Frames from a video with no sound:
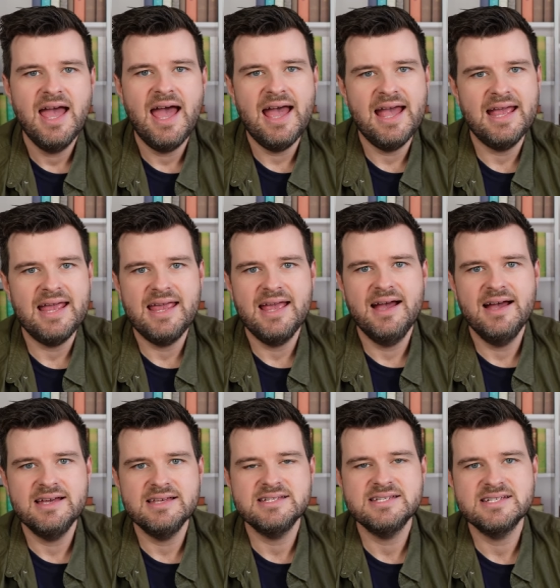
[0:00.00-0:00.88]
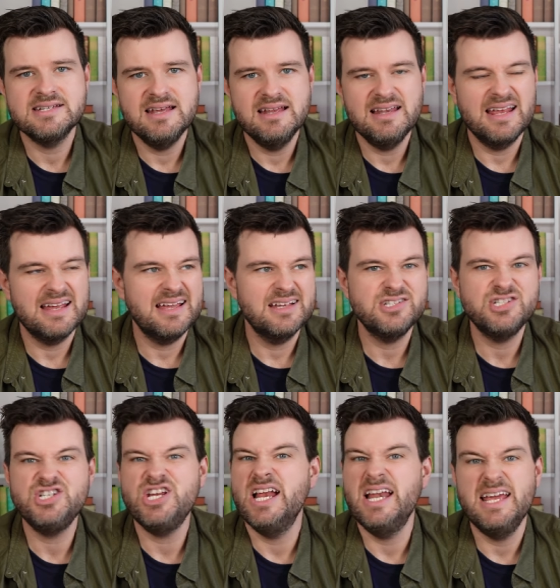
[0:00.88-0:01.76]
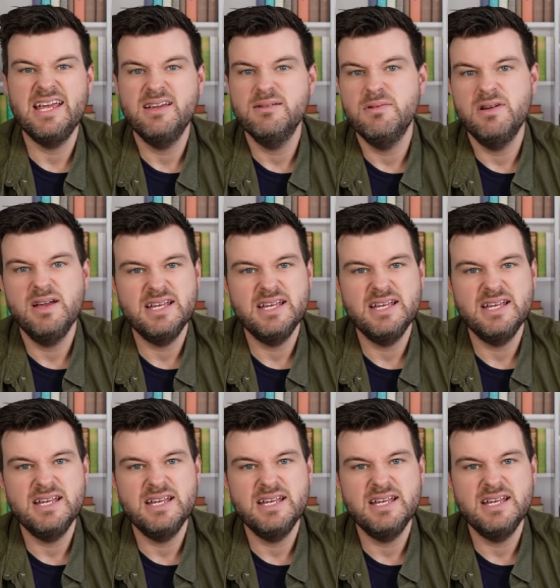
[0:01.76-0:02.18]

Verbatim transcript: a like a chili.